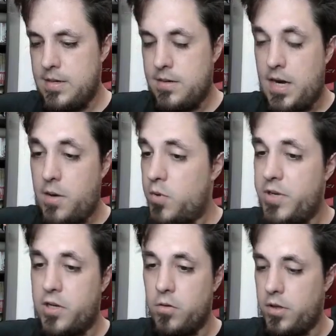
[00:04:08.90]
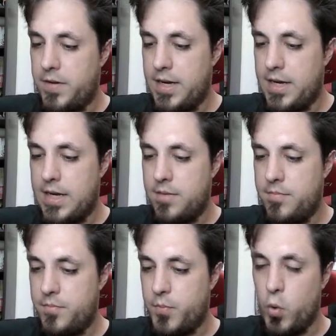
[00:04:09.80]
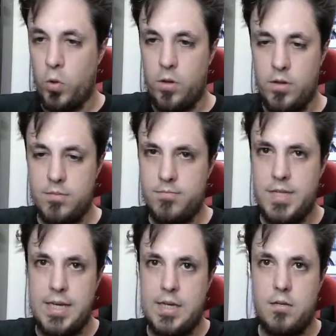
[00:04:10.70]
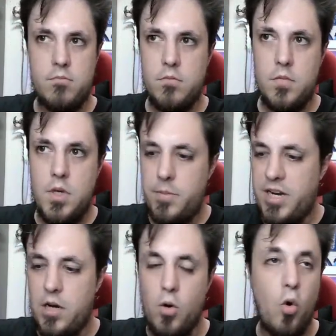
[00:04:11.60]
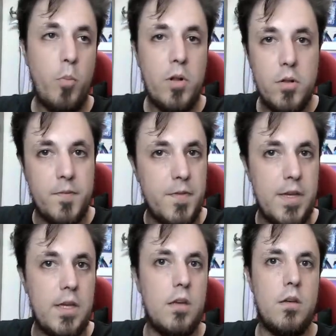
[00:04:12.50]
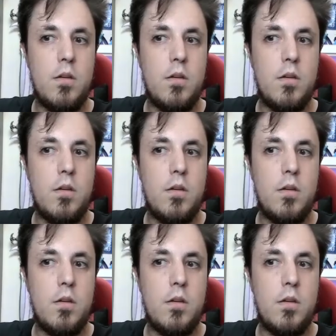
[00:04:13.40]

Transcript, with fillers: Uh, it would be cool if I can pull like even a normal V